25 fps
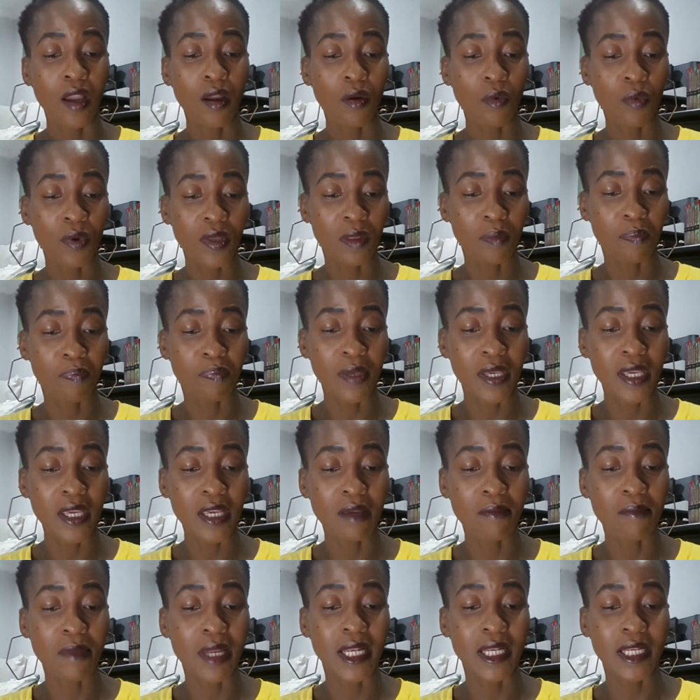with
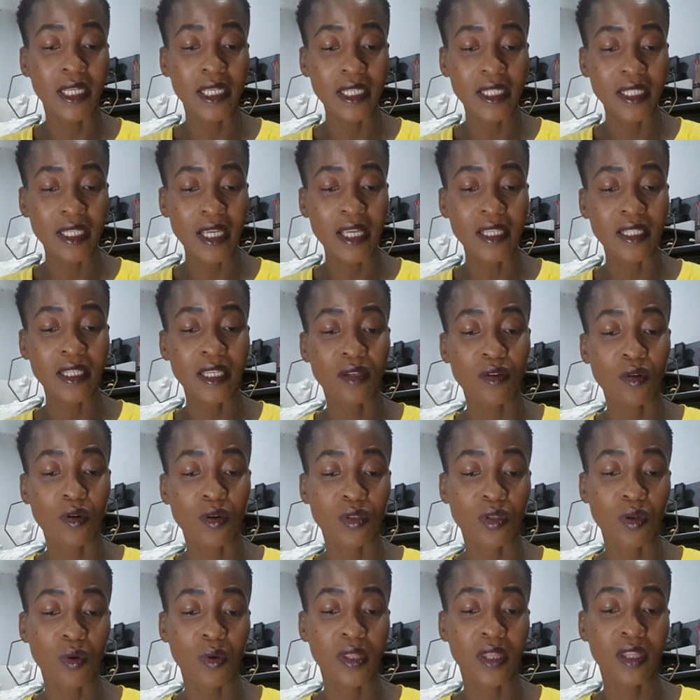being malicious and
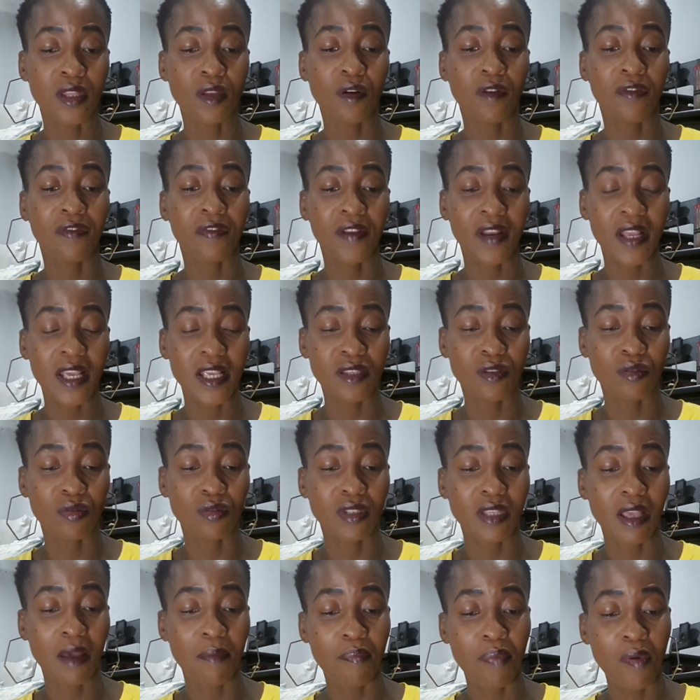also with no friends to
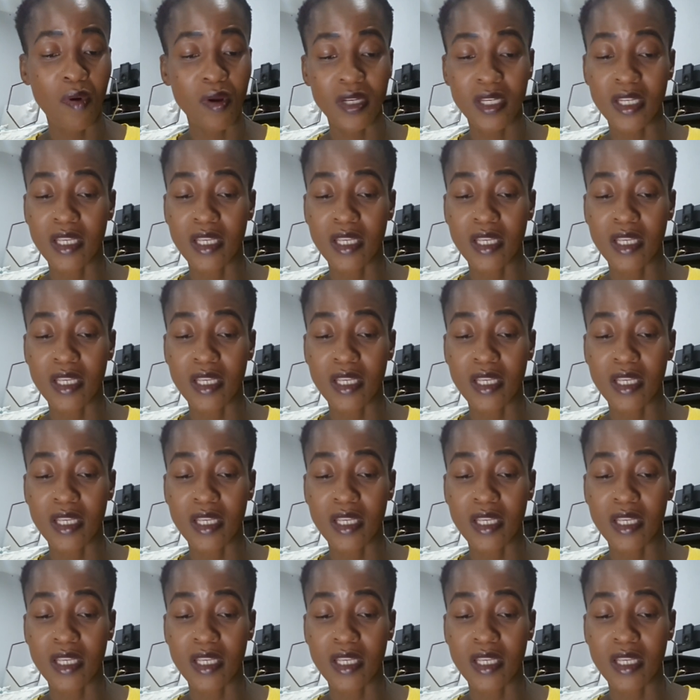support